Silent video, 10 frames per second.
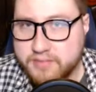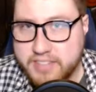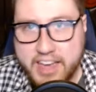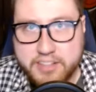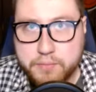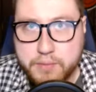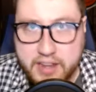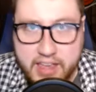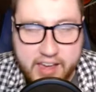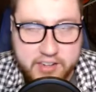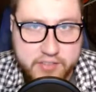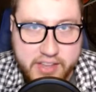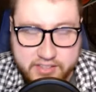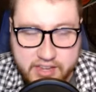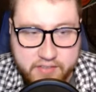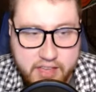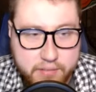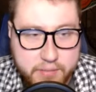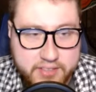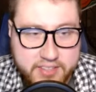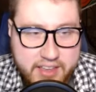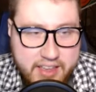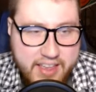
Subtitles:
tasked with being active outside of Edmonds,